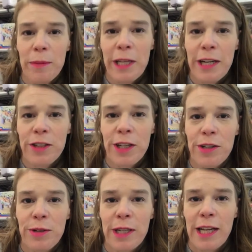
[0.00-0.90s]
Normally I try to
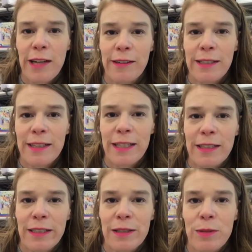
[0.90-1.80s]
do any errands
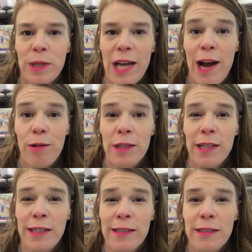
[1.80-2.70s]
like this without the
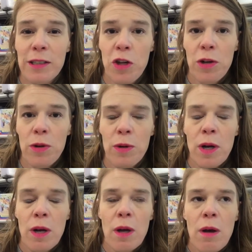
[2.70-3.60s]
kids in tow,
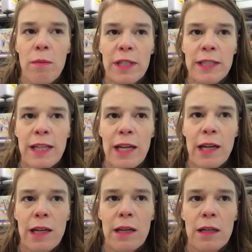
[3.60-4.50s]
but
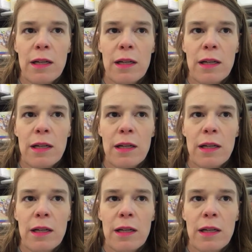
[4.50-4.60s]
today